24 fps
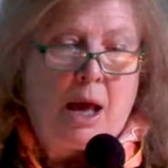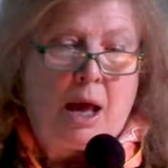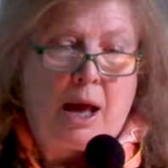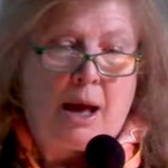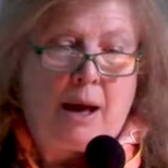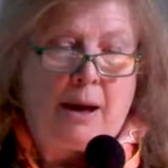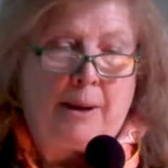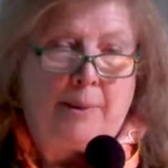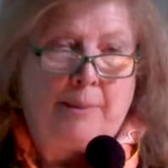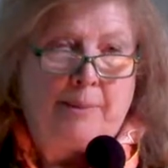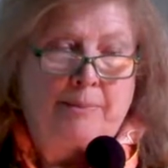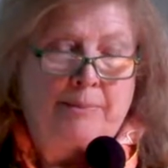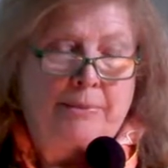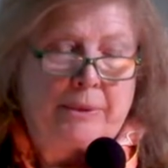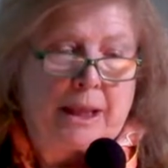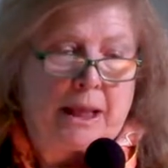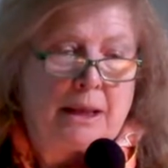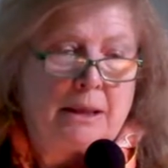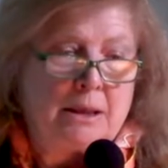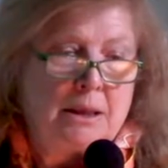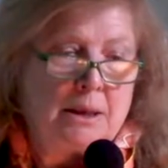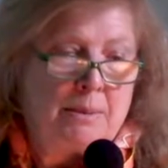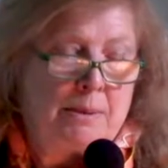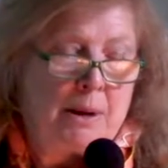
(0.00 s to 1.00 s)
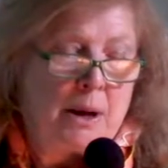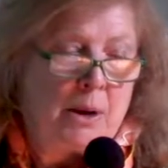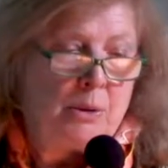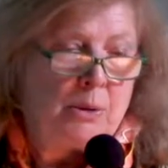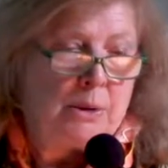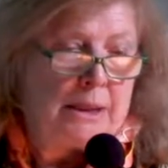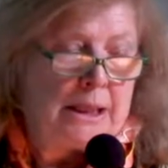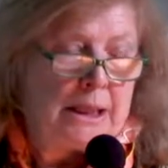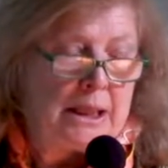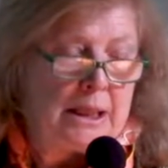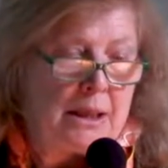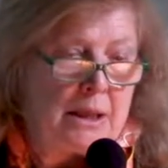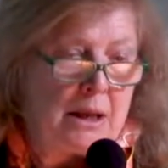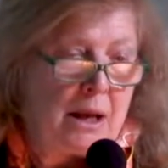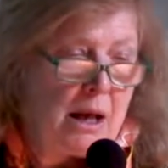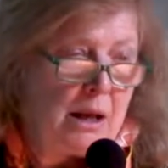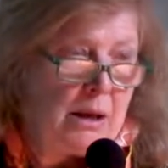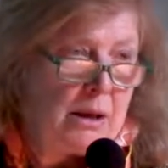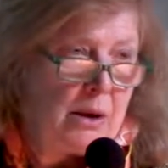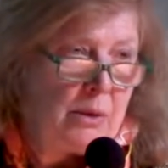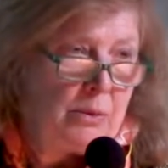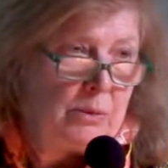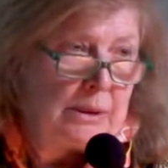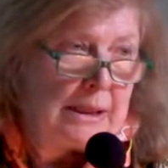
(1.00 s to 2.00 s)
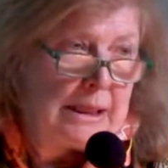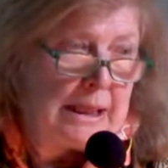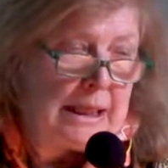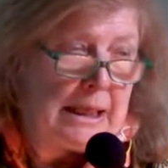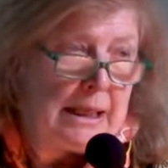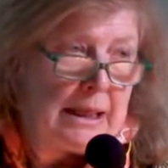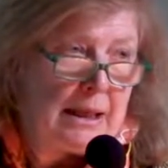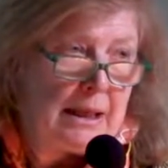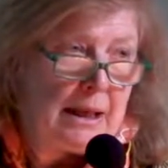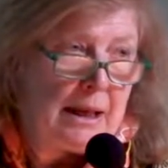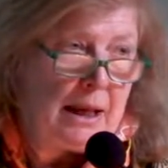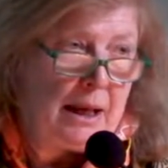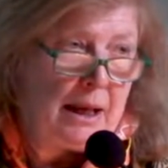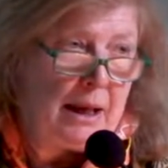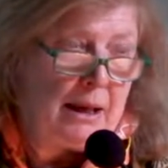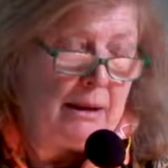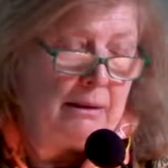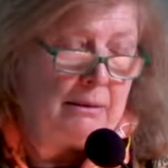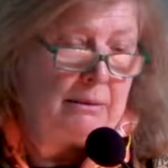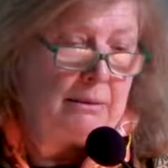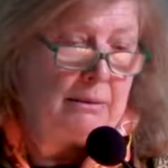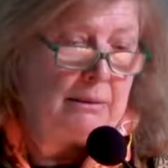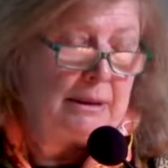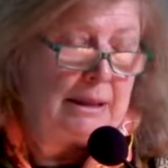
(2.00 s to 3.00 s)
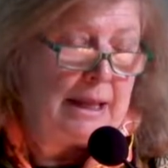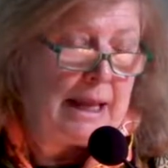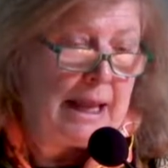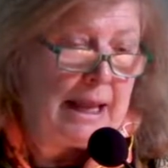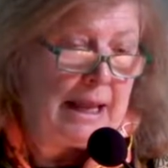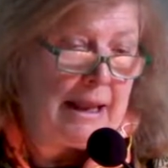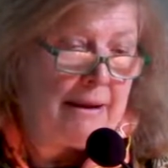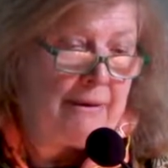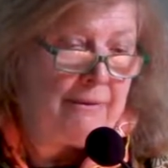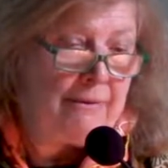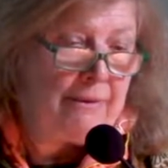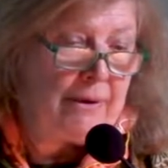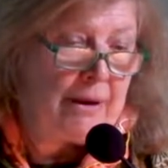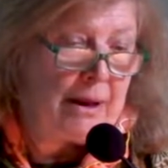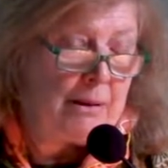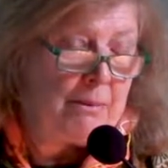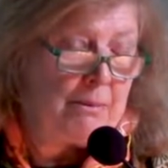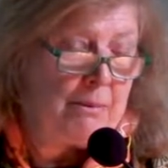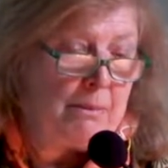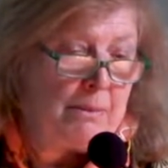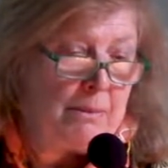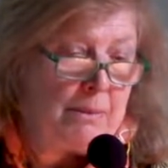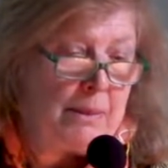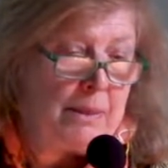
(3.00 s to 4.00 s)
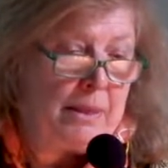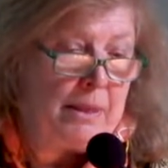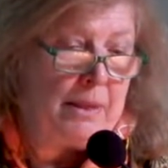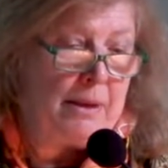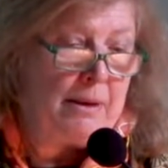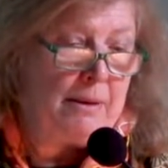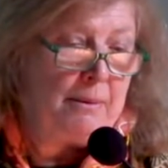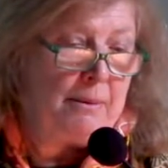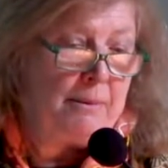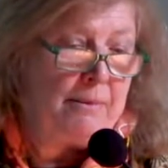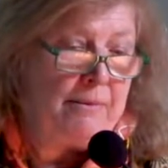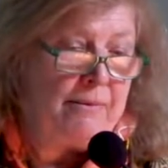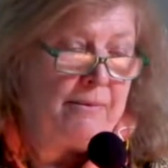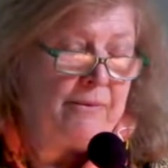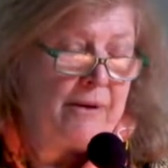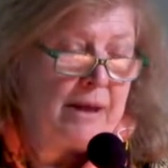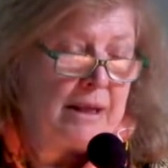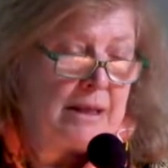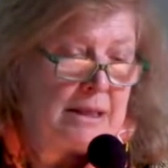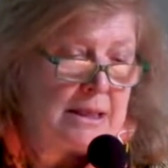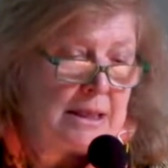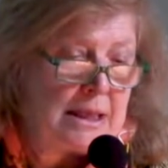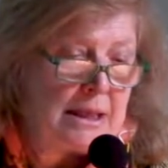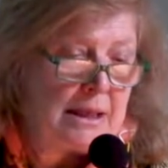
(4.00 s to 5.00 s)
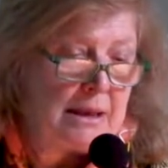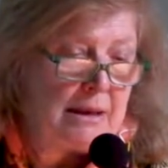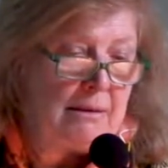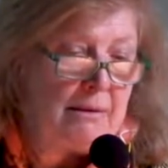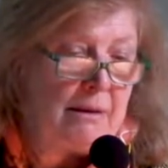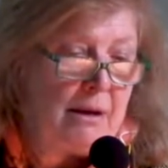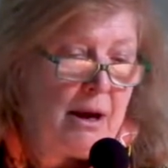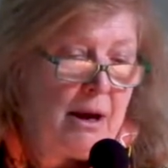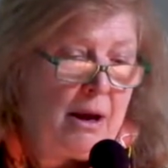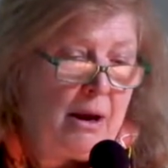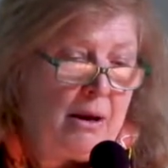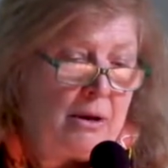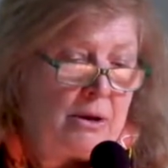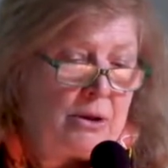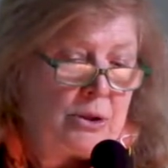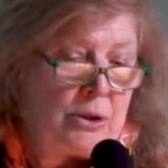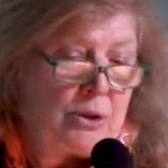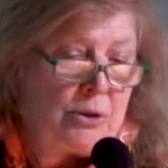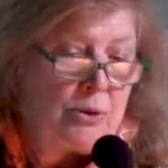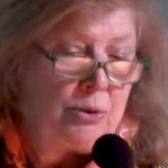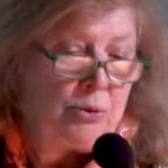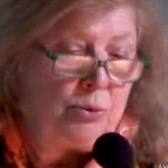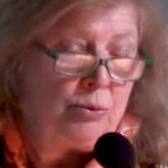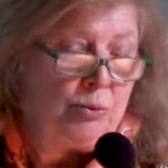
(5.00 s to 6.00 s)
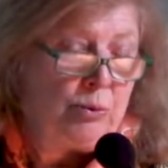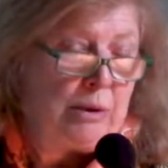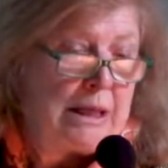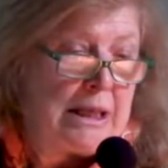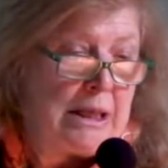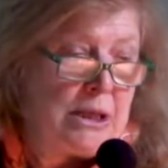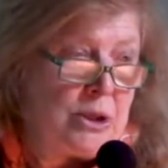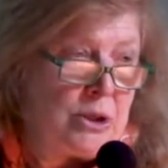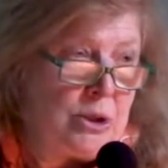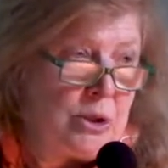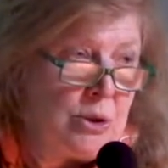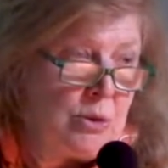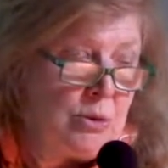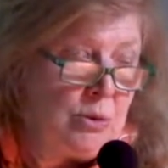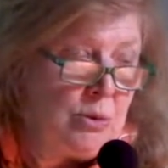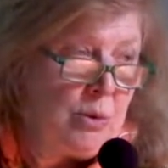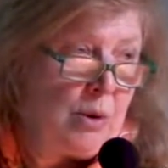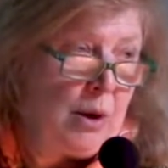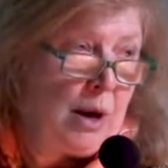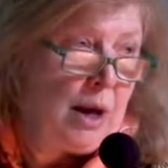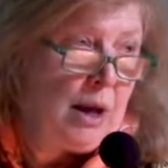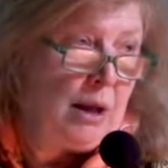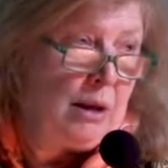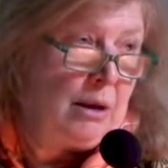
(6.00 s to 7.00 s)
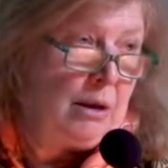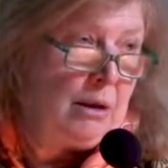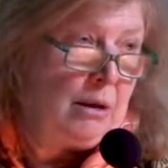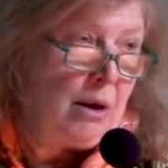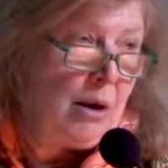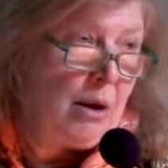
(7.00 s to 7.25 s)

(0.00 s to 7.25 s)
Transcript: um, Napoleon not only uh, gave him the funding to redo an